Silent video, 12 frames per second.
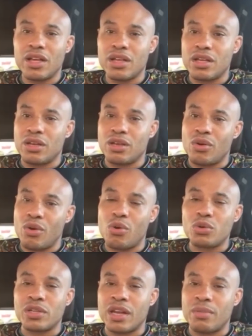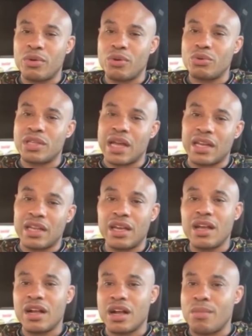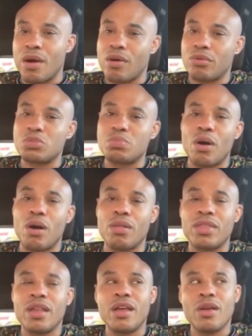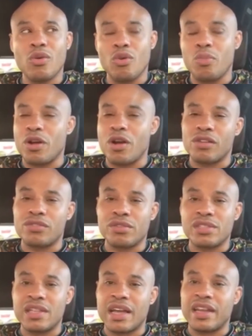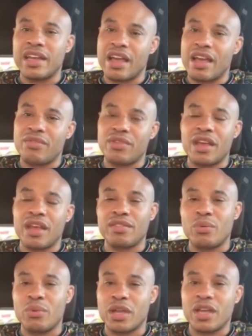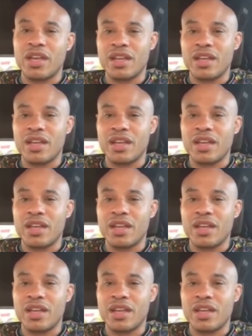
you know who's gonna be who's daddy. Kamaru Usman will be Conor's daddy every day of the week.